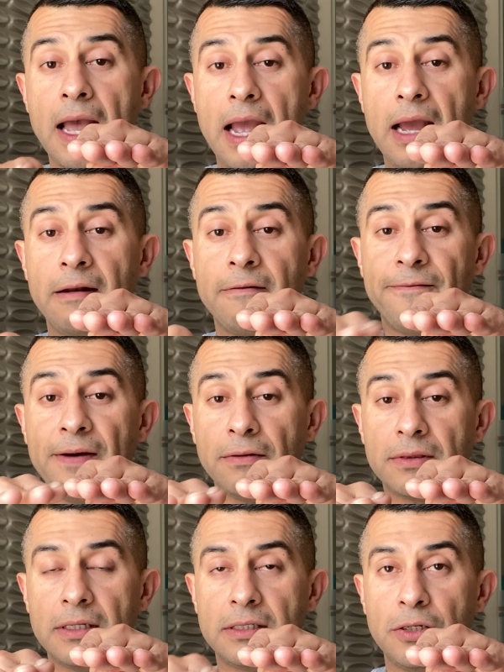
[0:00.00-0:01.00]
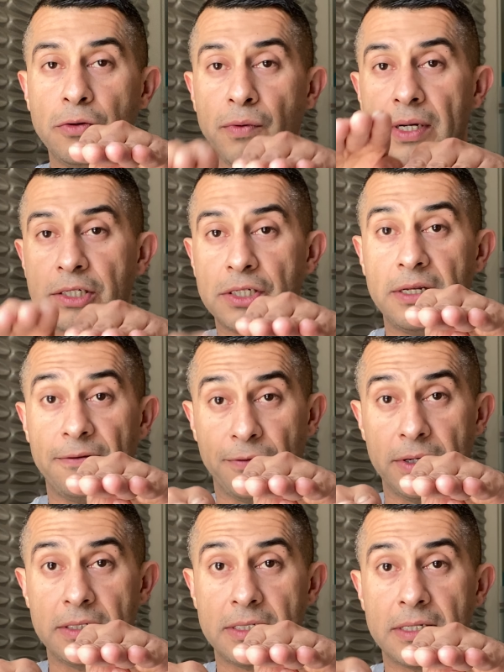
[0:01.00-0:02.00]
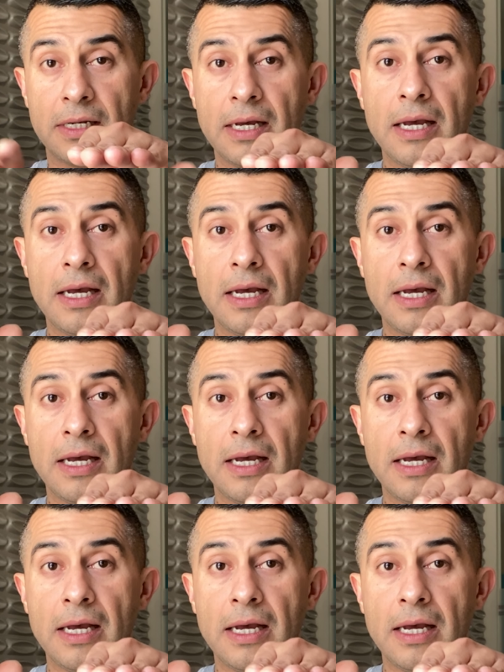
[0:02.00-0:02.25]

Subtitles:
and felt the 2 inch difference,